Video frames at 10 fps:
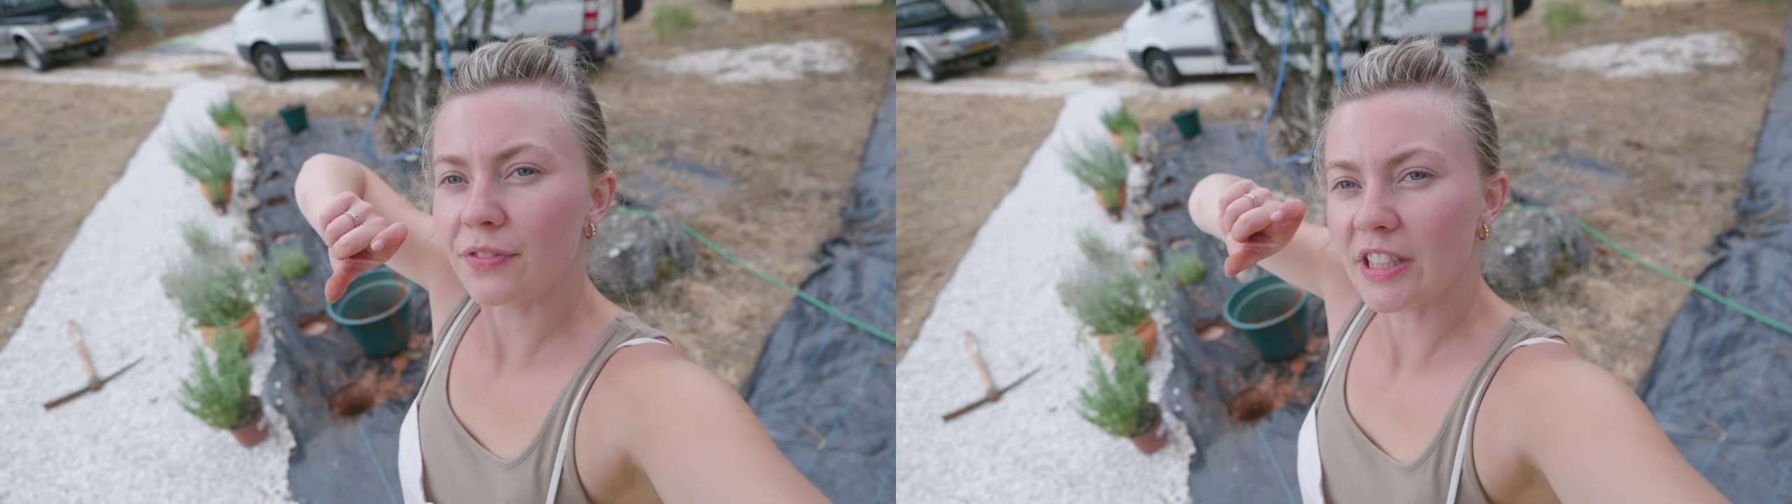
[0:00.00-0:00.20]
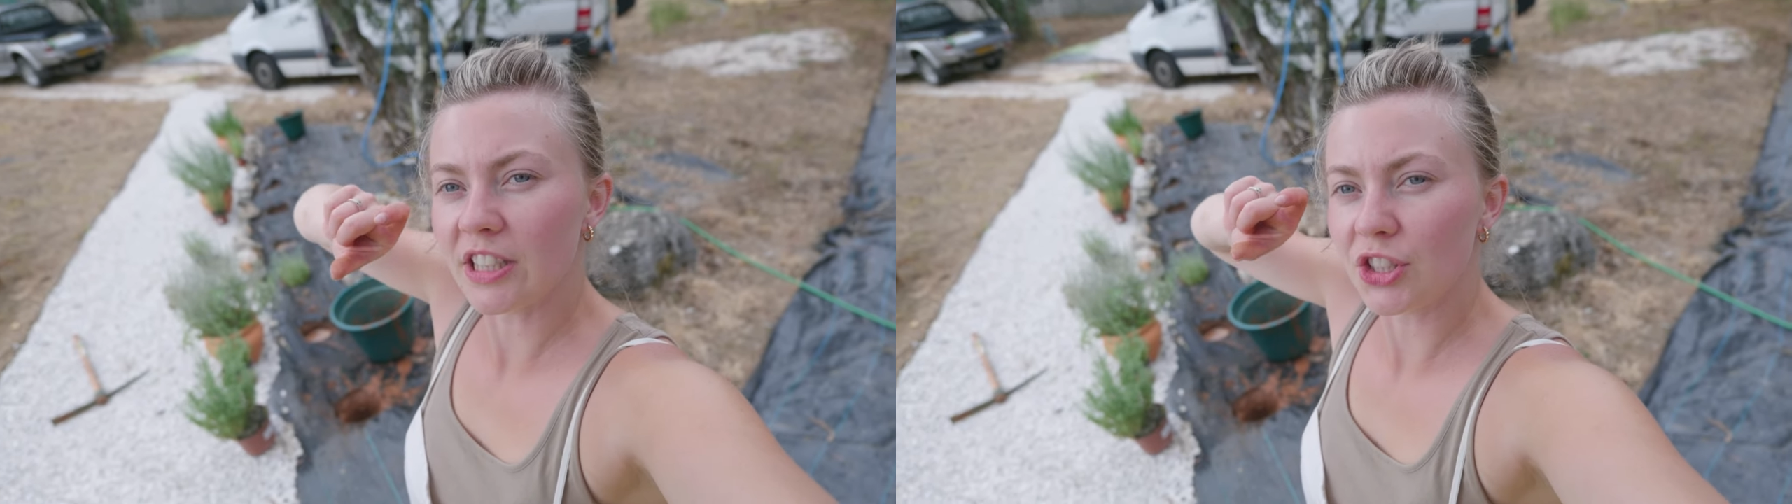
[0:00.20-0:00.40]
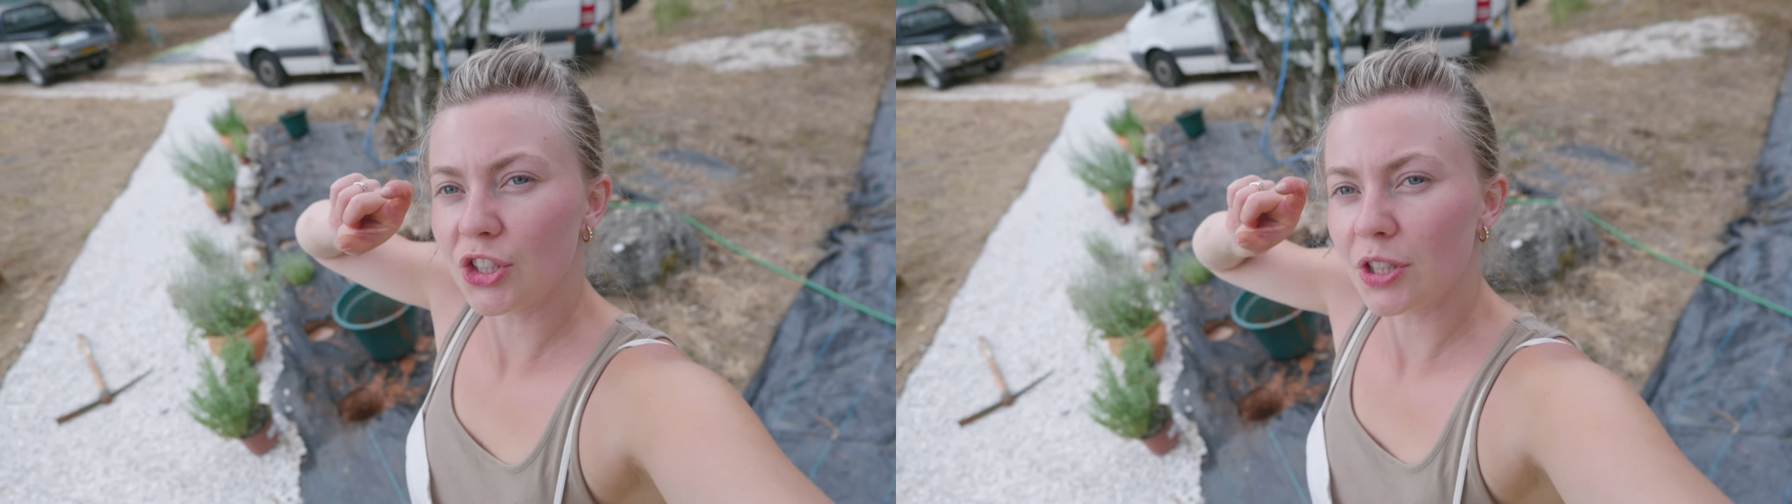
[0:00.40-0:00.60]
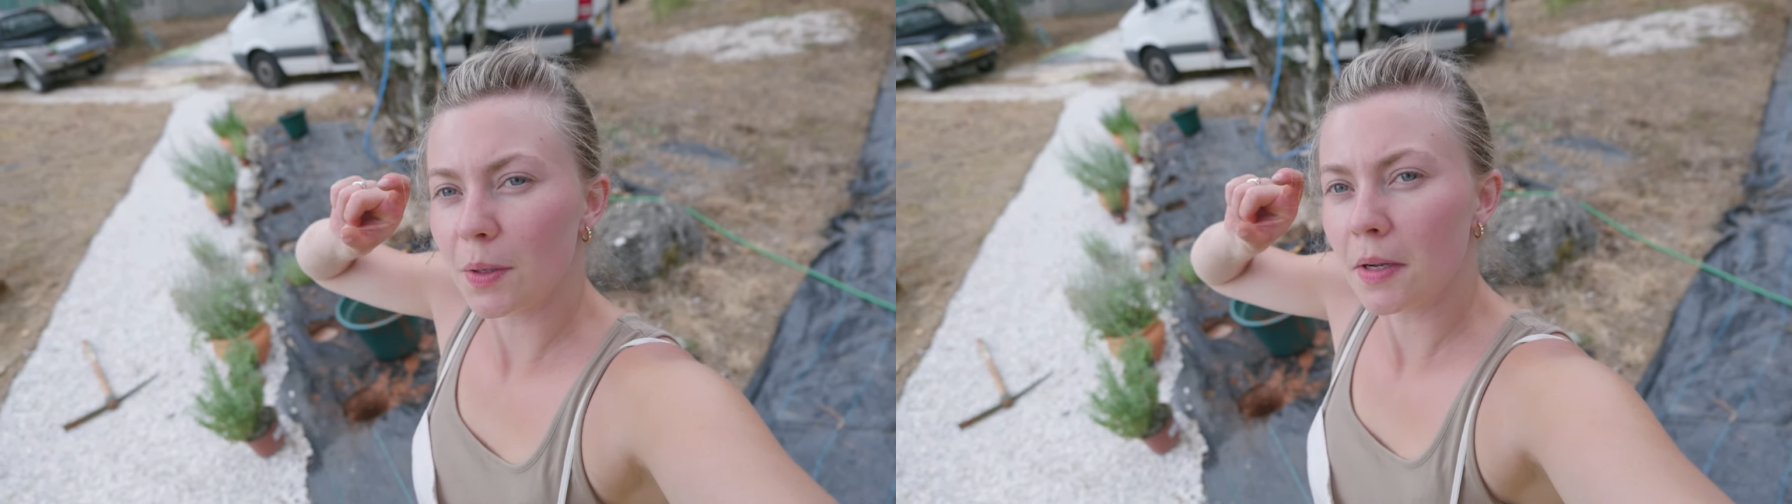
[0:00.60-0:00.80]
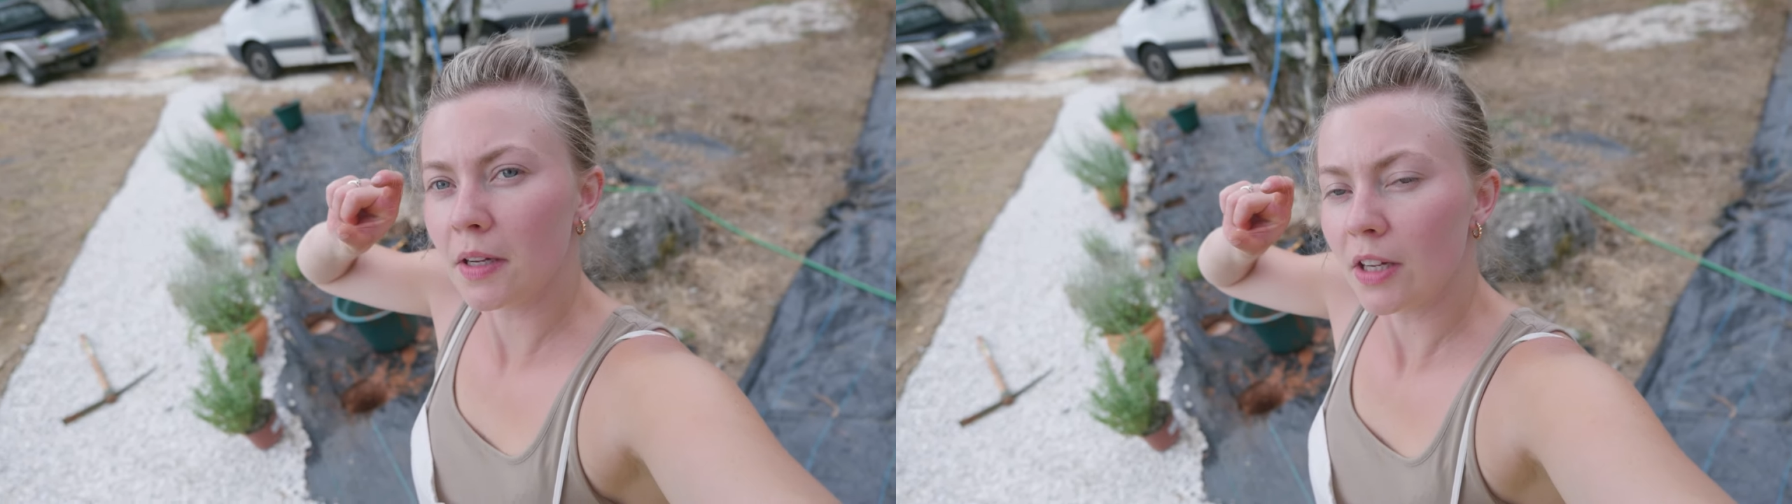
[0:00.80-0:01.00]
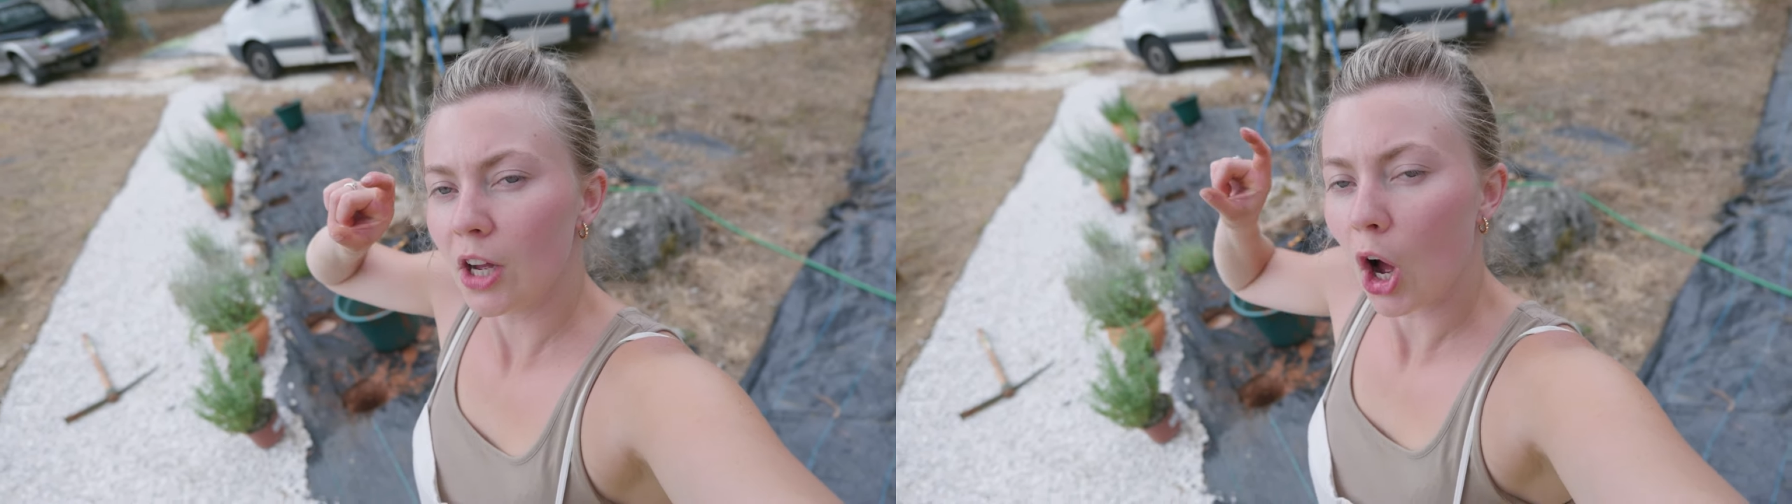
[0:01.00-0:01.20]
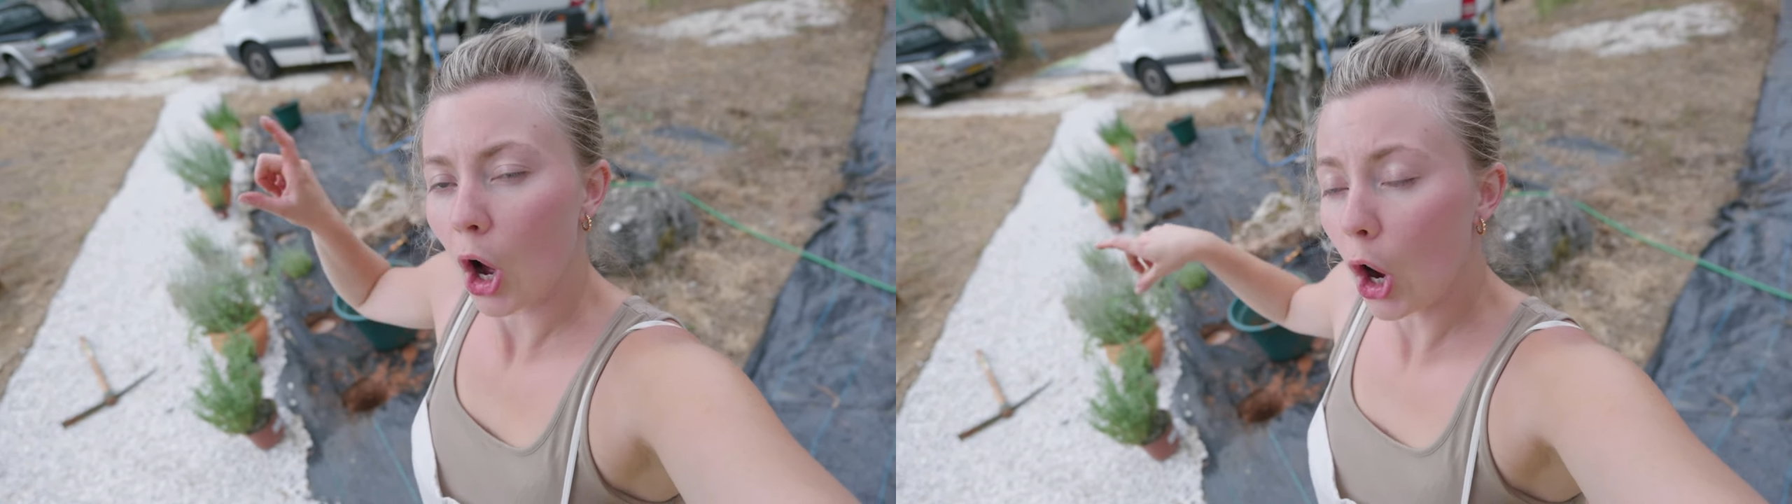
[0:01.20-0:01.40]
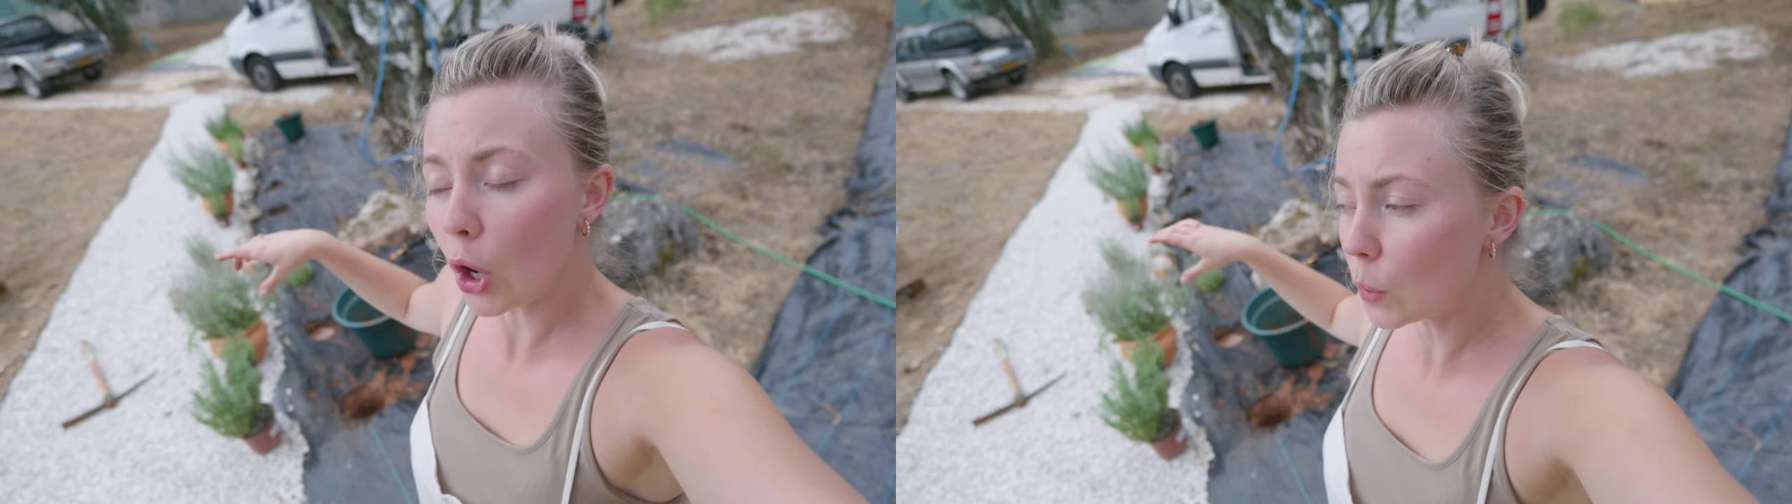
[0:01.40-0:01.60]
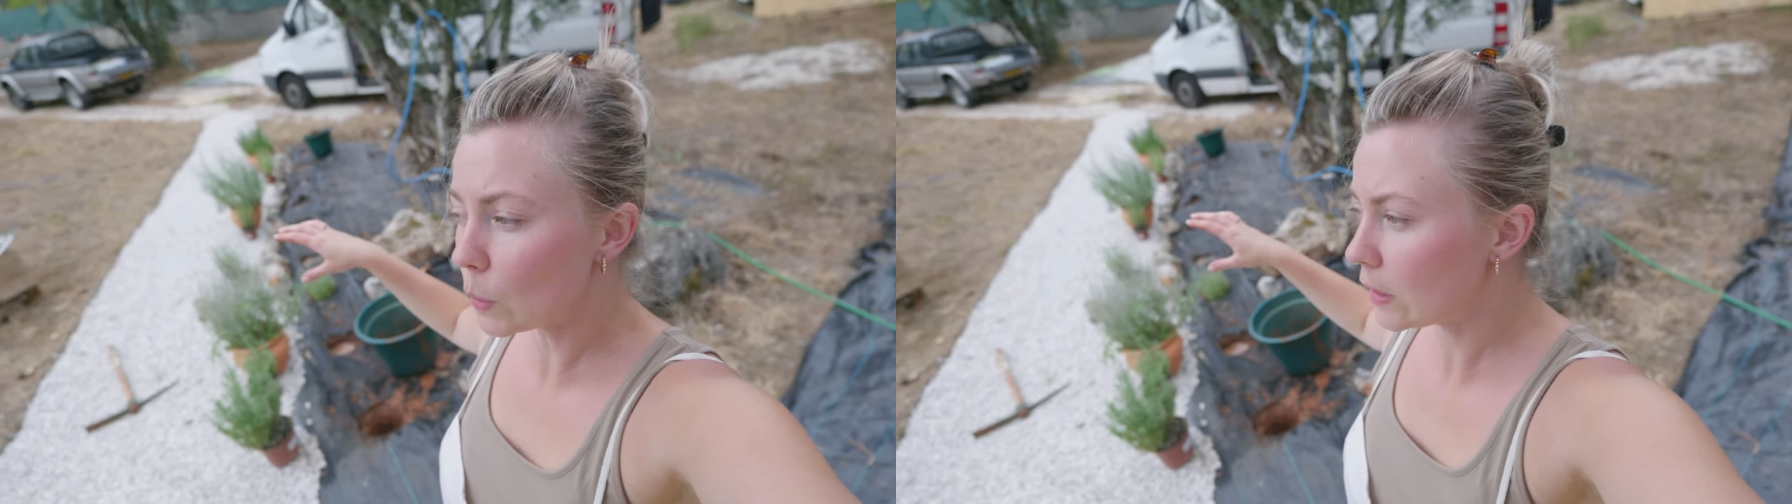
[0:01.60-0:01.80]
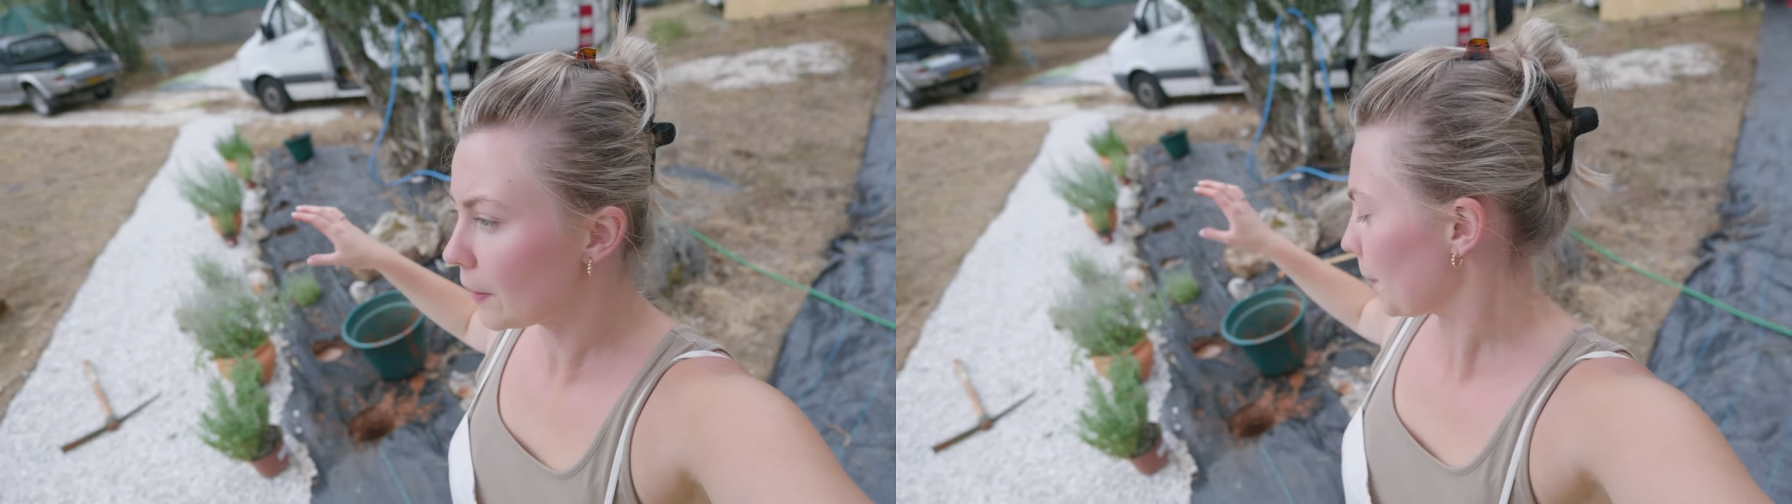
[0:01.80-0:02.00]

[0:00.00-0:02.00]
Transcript: each hole,